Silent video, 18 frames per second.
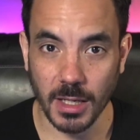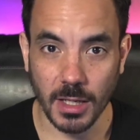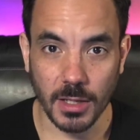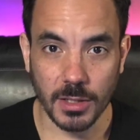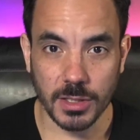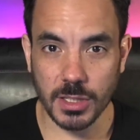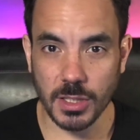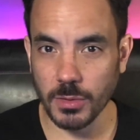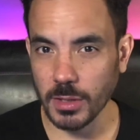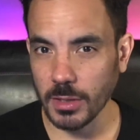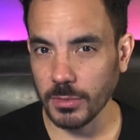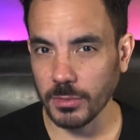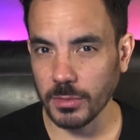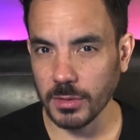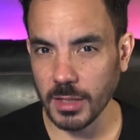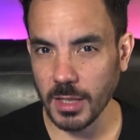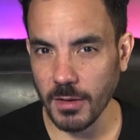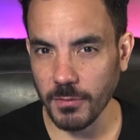So they'll
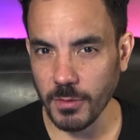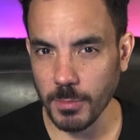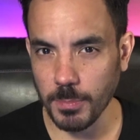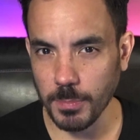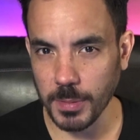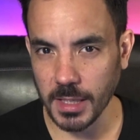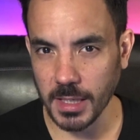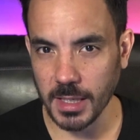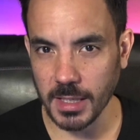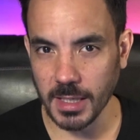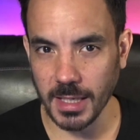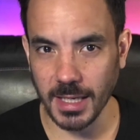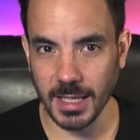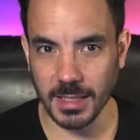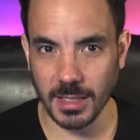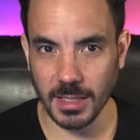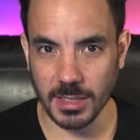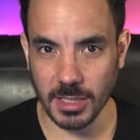never be
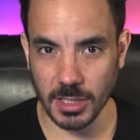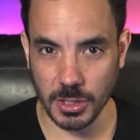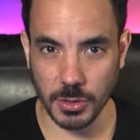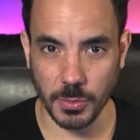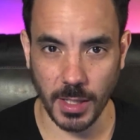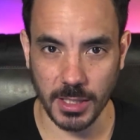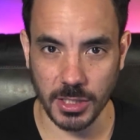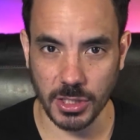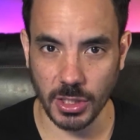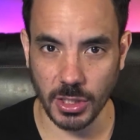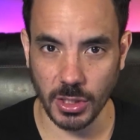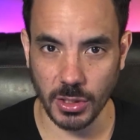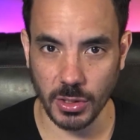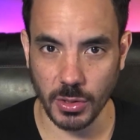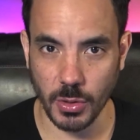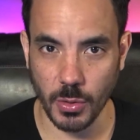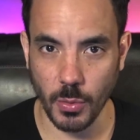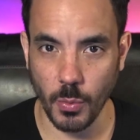in a
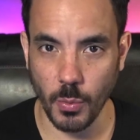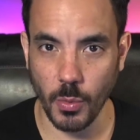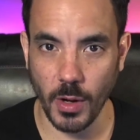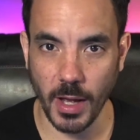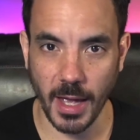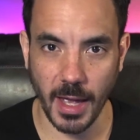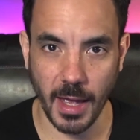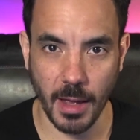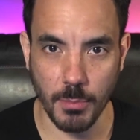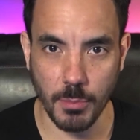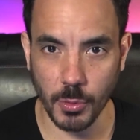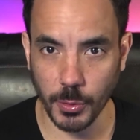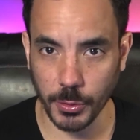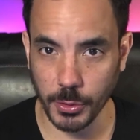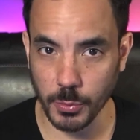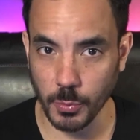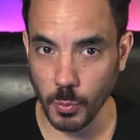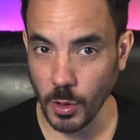situation where more
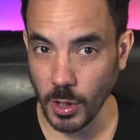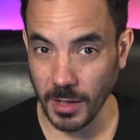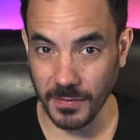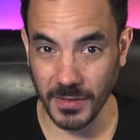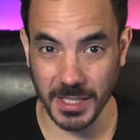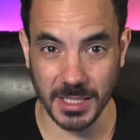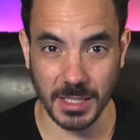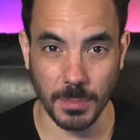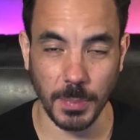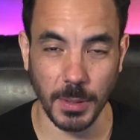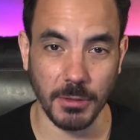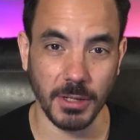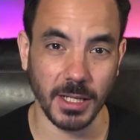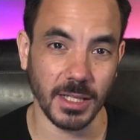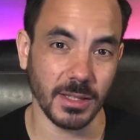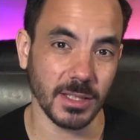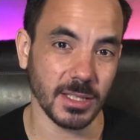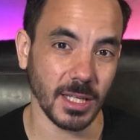than one is
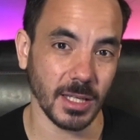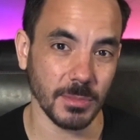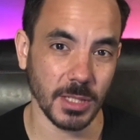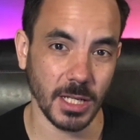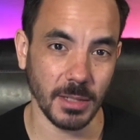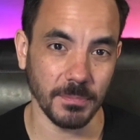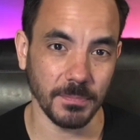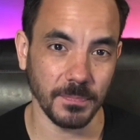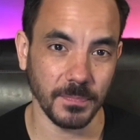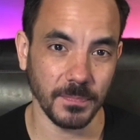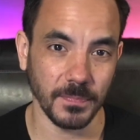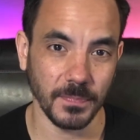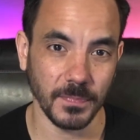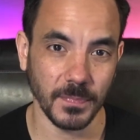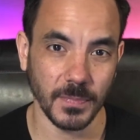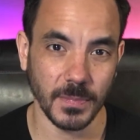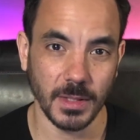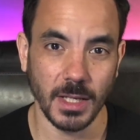appearing at the same time.
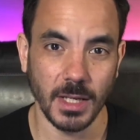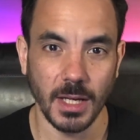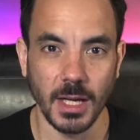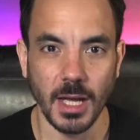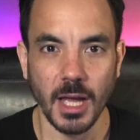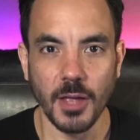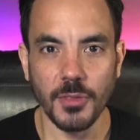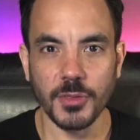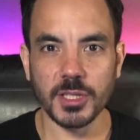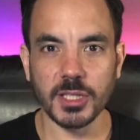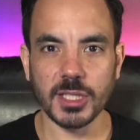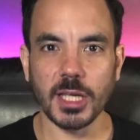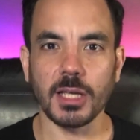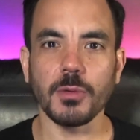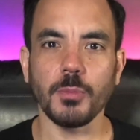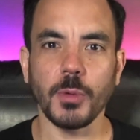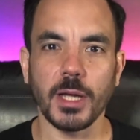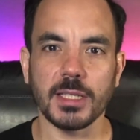The
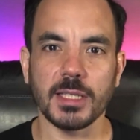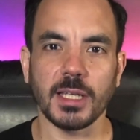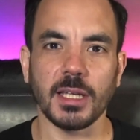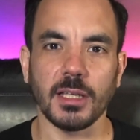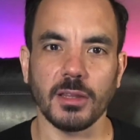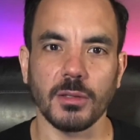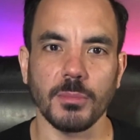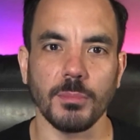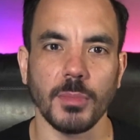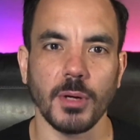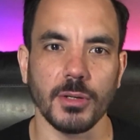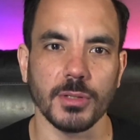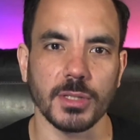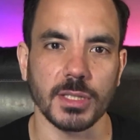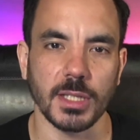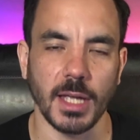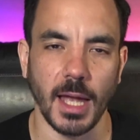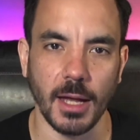second way to get the
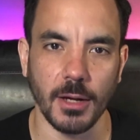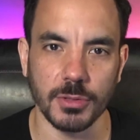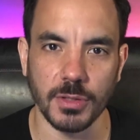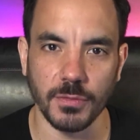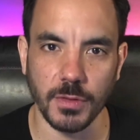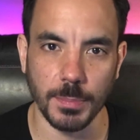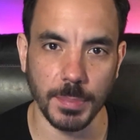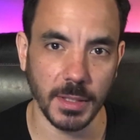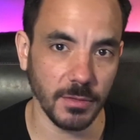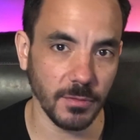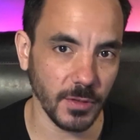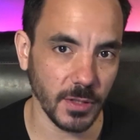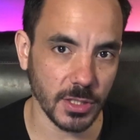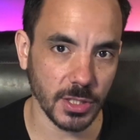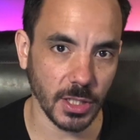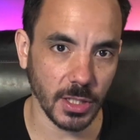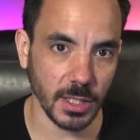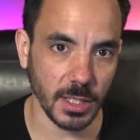most out of the pin
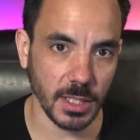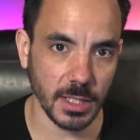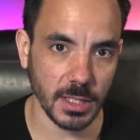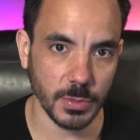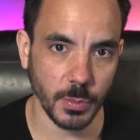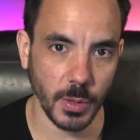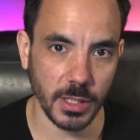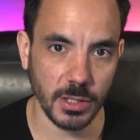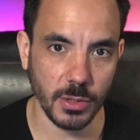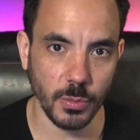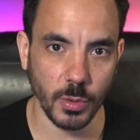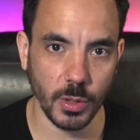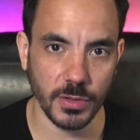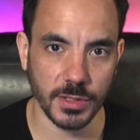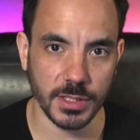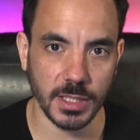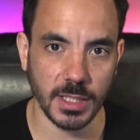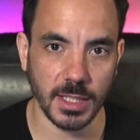feature is when you
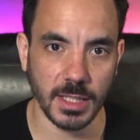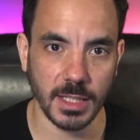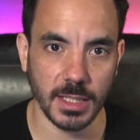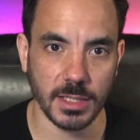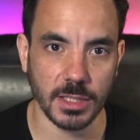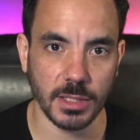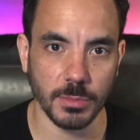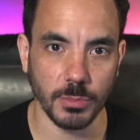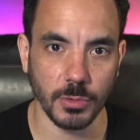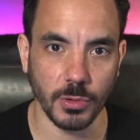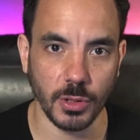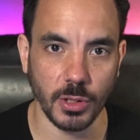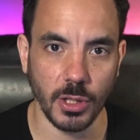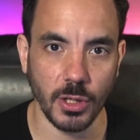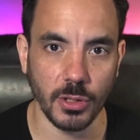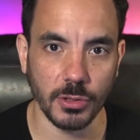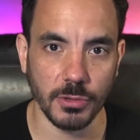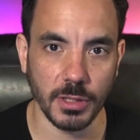want to get some more
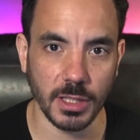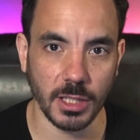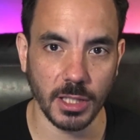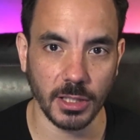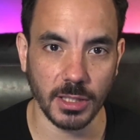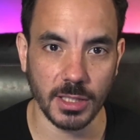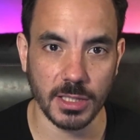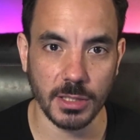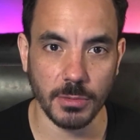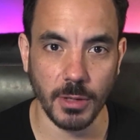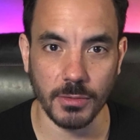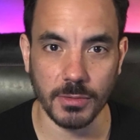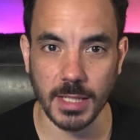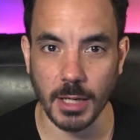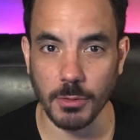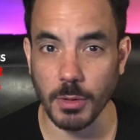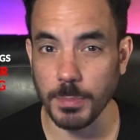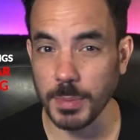concrete learnings around
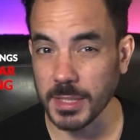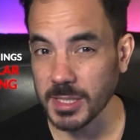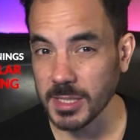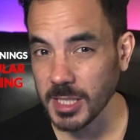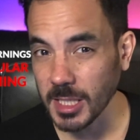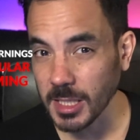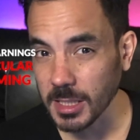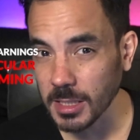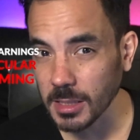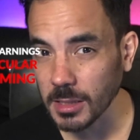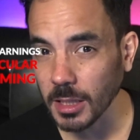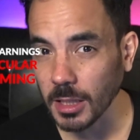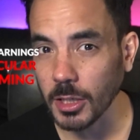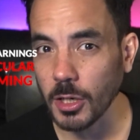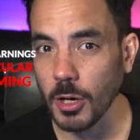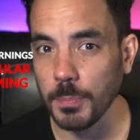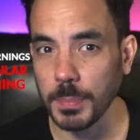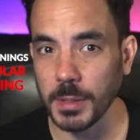how a particular
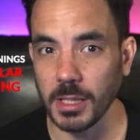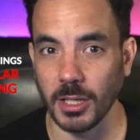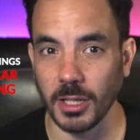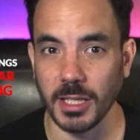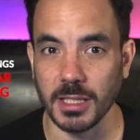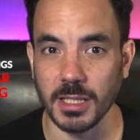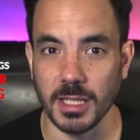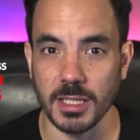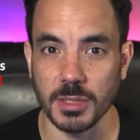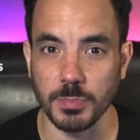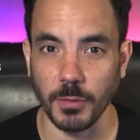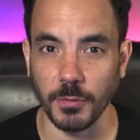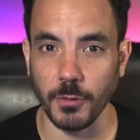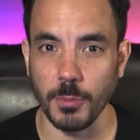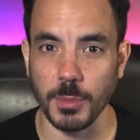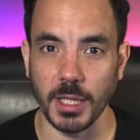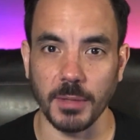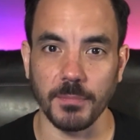copy line is
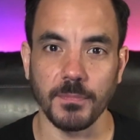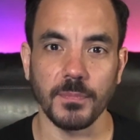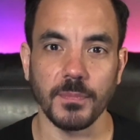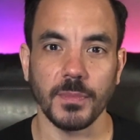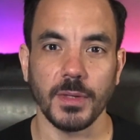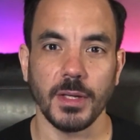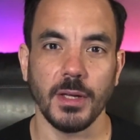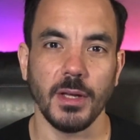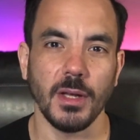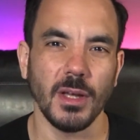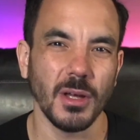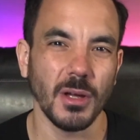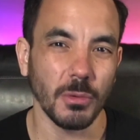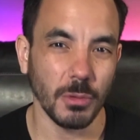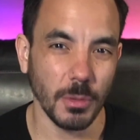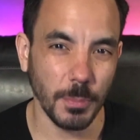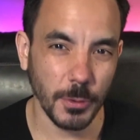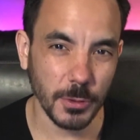performing.
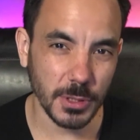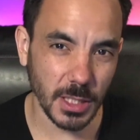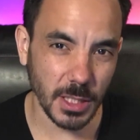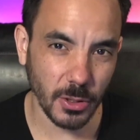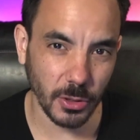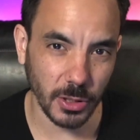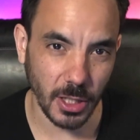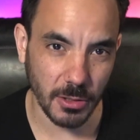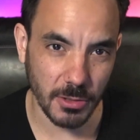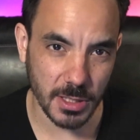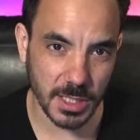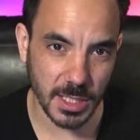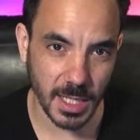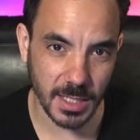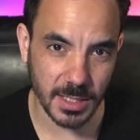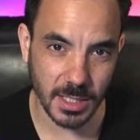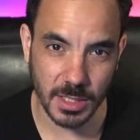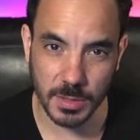Reporting on
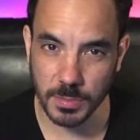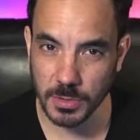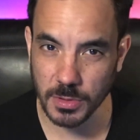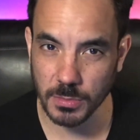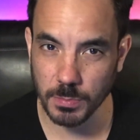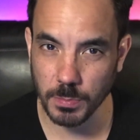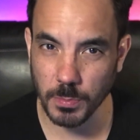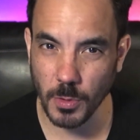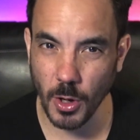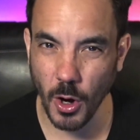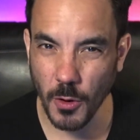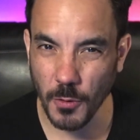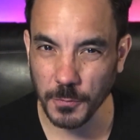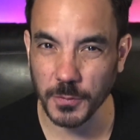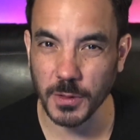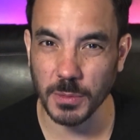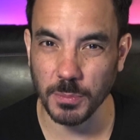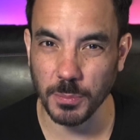RSAs is
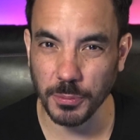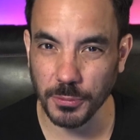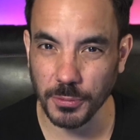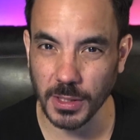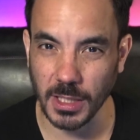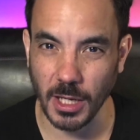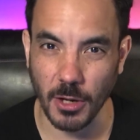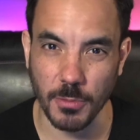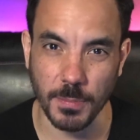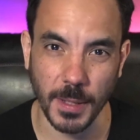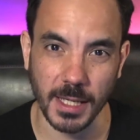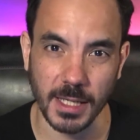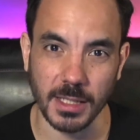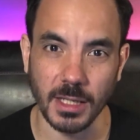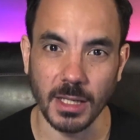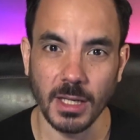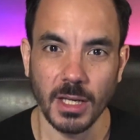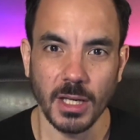often pretty
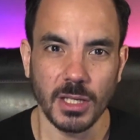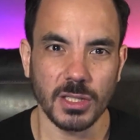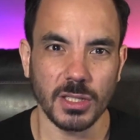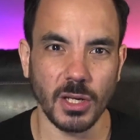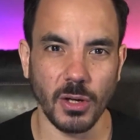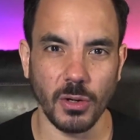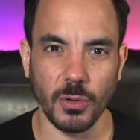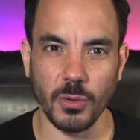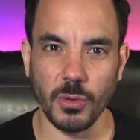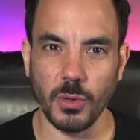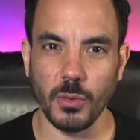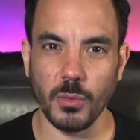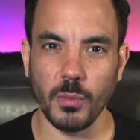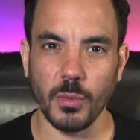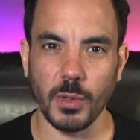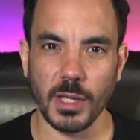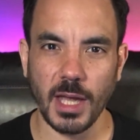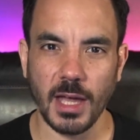opaque, so
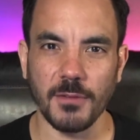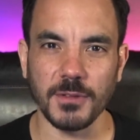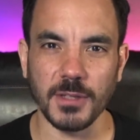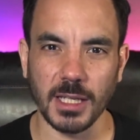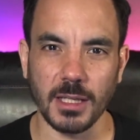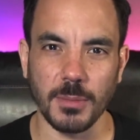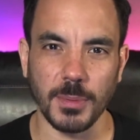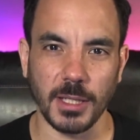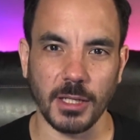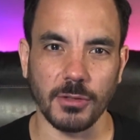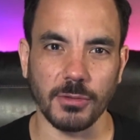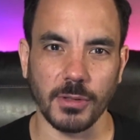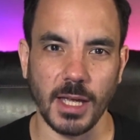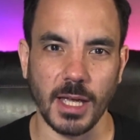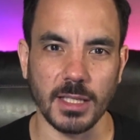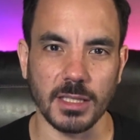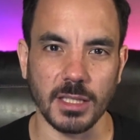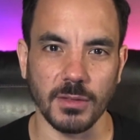we have to get a bit
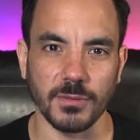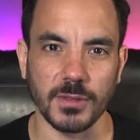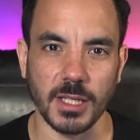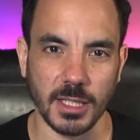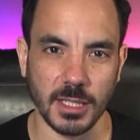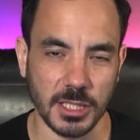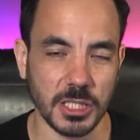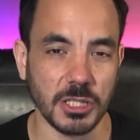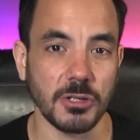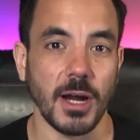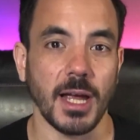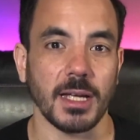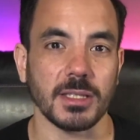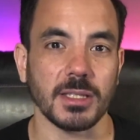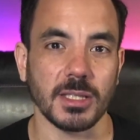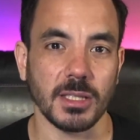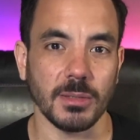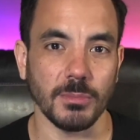creative to extract
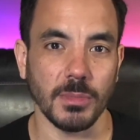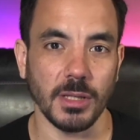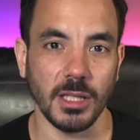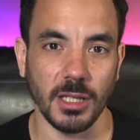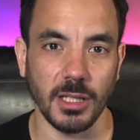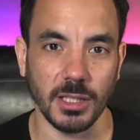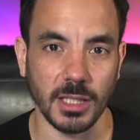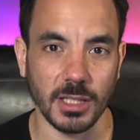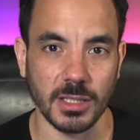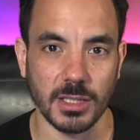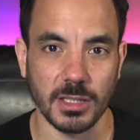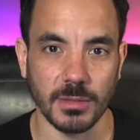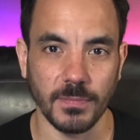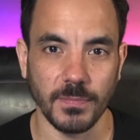some learnings.